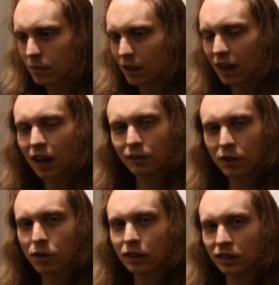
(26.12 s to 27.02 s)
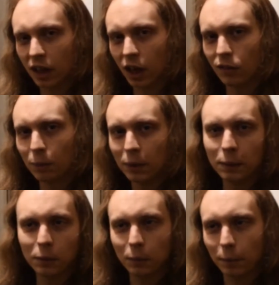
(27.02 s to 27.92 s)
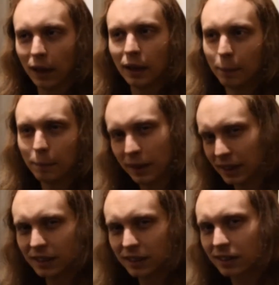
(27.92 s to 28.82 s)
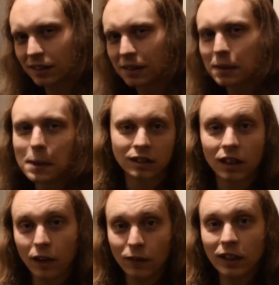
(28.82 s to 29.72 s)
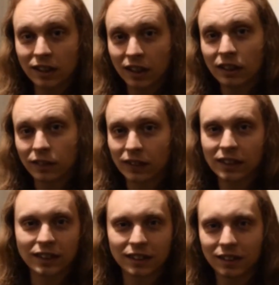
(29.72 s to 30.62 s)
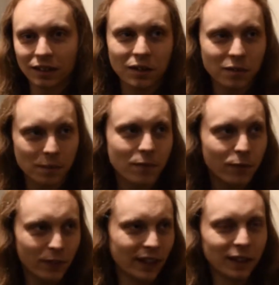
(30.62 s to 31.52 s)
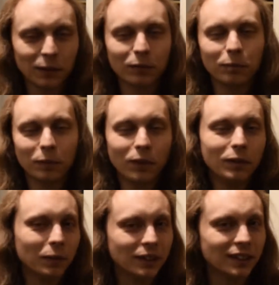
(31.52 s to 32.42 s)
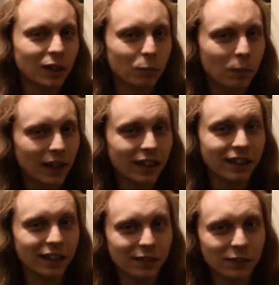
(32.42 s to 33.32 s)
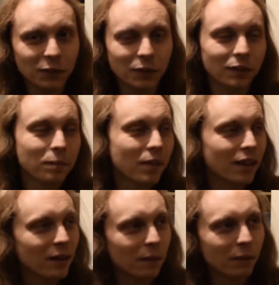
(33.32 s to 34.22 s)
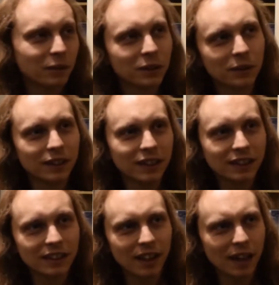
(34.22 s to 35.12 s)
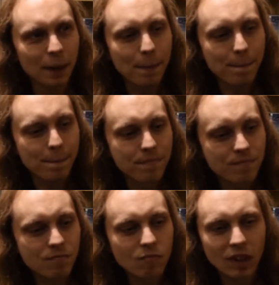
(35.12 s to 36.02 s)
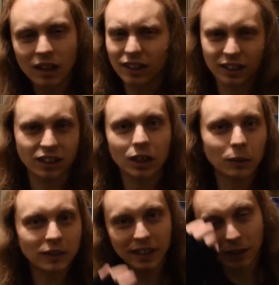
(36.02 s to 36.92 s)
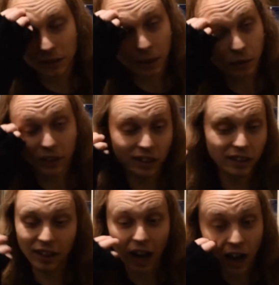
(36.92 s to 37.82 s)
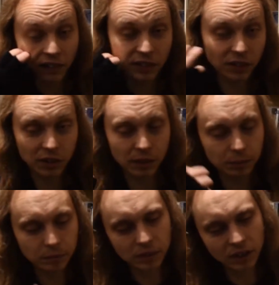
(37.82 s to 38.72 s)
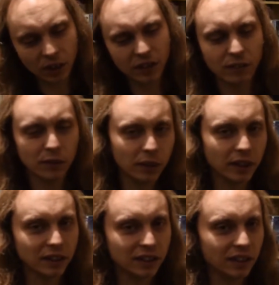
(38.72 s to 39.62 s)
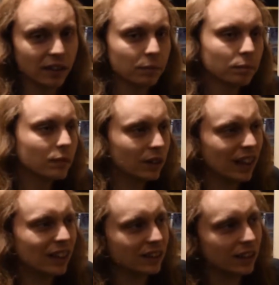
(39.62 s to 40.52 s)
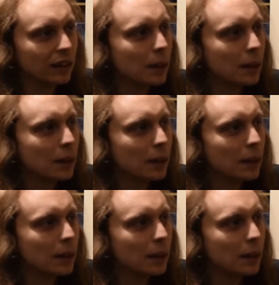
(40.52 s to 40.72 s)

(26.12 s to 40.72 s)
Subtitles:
having things that other people might miss. So I first learned of this feeling within myself back in year 4. We were doing this like a show and tell type thing. You didn't have to do it. Only a few kids did that day.